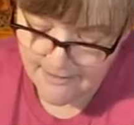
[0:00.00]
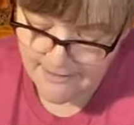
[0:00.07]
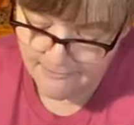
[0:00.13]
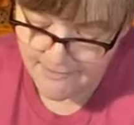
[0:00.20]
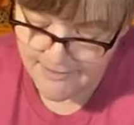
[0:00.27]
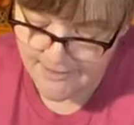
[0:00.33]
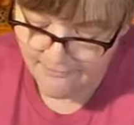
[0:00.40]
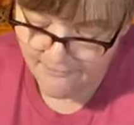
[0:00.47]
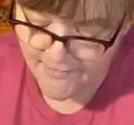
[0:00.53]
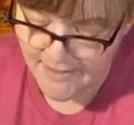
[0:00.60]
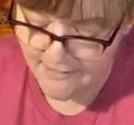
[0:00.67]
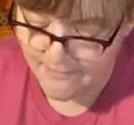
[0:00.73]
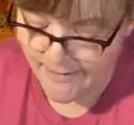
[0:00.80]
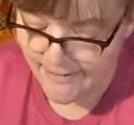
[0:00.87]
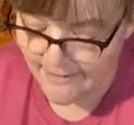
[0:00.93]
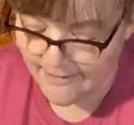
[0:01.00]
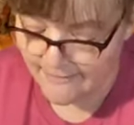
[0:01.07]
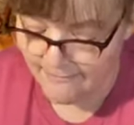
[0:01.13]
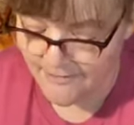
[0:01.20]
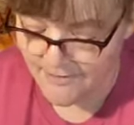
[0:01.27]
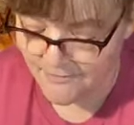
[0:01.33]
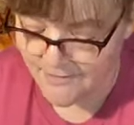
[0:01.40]
And it was the feed bag,
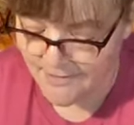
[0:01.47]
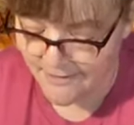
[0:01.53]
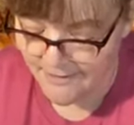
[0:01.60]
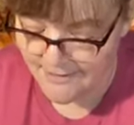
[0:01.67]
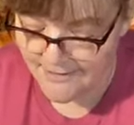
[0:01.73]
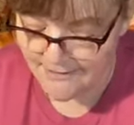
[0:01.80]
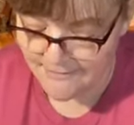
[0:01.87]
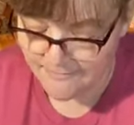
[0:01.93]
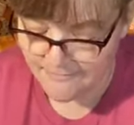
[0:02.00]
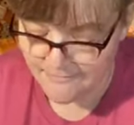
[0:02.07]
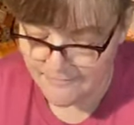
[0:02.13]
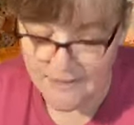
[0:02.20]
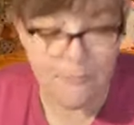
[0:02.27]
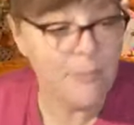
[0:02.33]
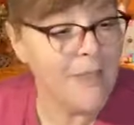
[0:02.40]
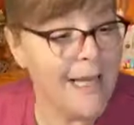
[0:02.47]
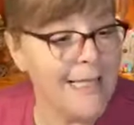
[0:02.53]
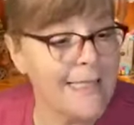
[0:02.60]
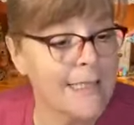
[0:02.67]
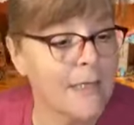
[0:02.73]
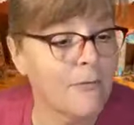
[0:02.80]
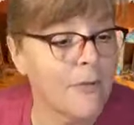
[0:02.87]
which was awesome. The
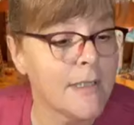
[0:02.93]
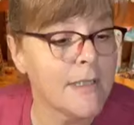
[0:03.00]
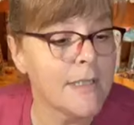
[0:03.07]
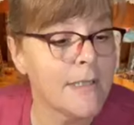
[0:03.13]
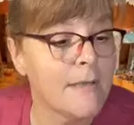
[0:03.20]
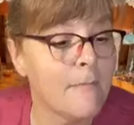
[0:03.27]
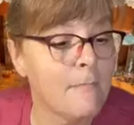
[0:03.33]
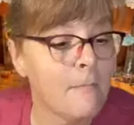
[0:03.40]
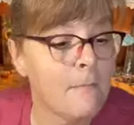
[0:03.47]
plastic ones.